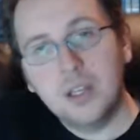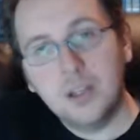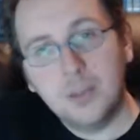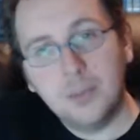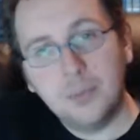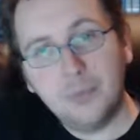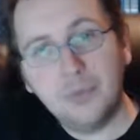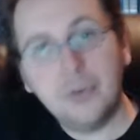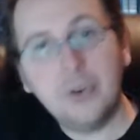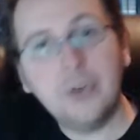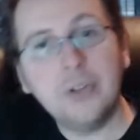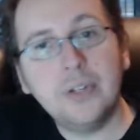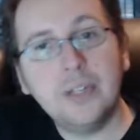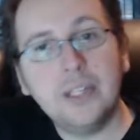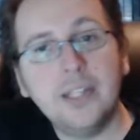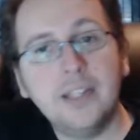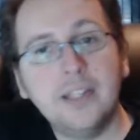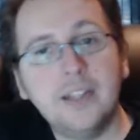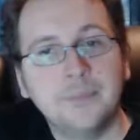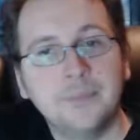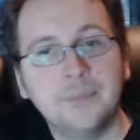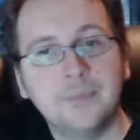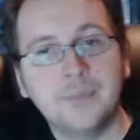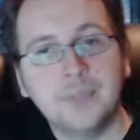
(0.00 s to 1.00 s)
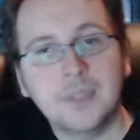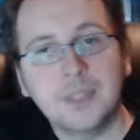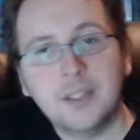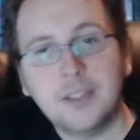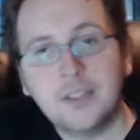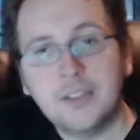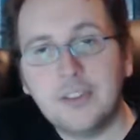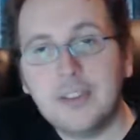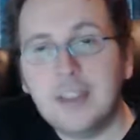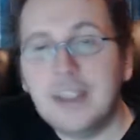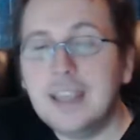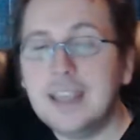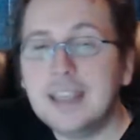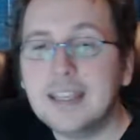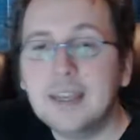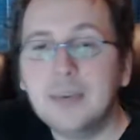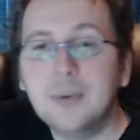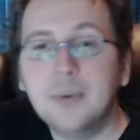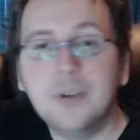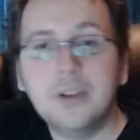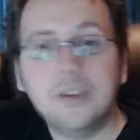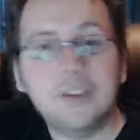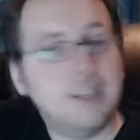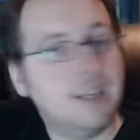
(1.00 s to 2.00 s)
Brody saying it
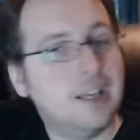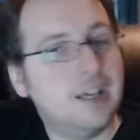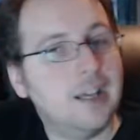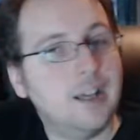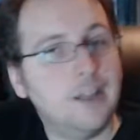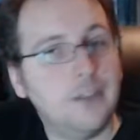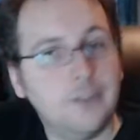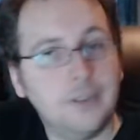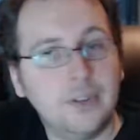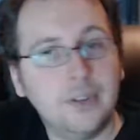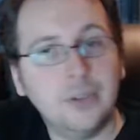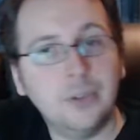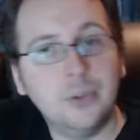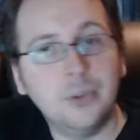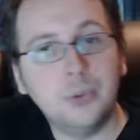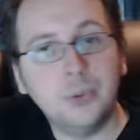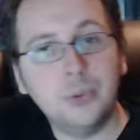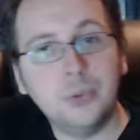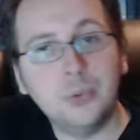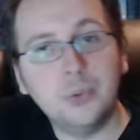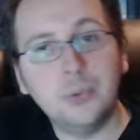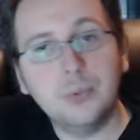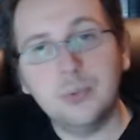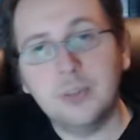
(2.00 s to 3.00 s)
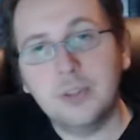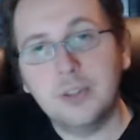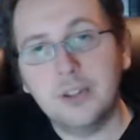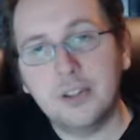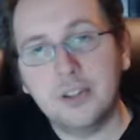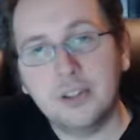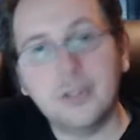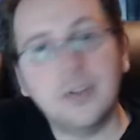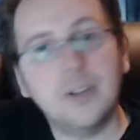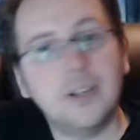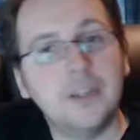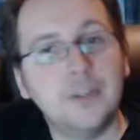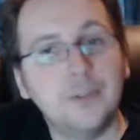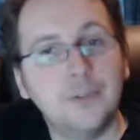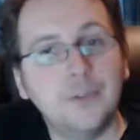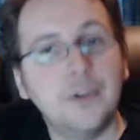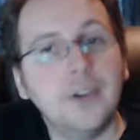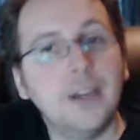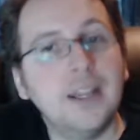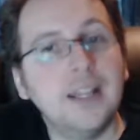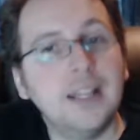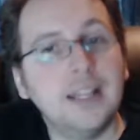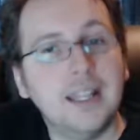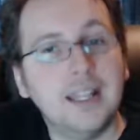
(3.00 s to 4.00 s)
was Calvin who started the
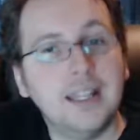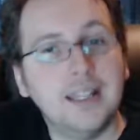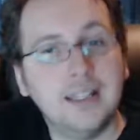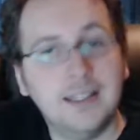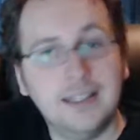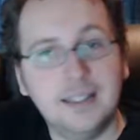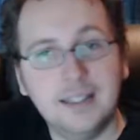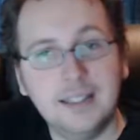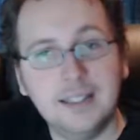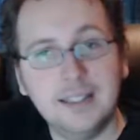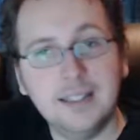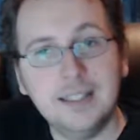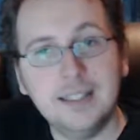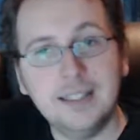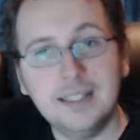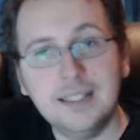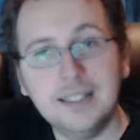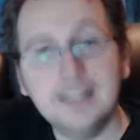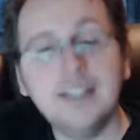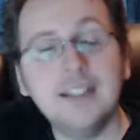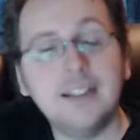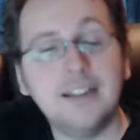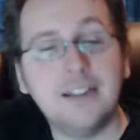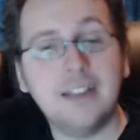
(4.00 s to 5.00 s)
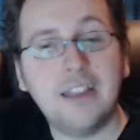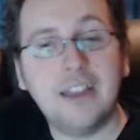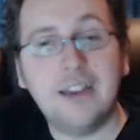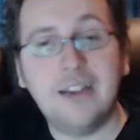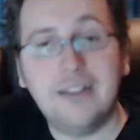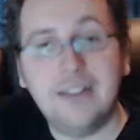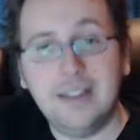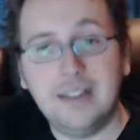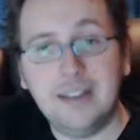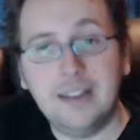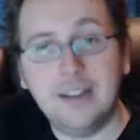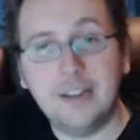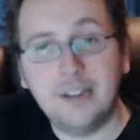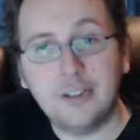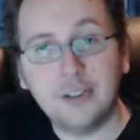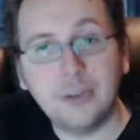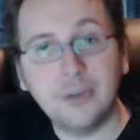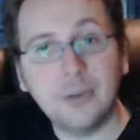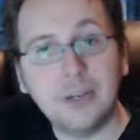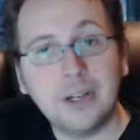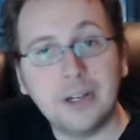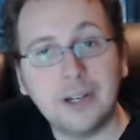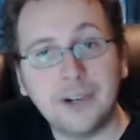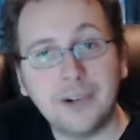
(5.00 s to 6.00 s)
fight and he's out in the
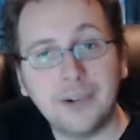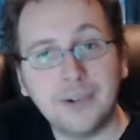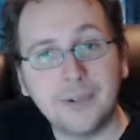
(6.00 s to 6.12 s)
square.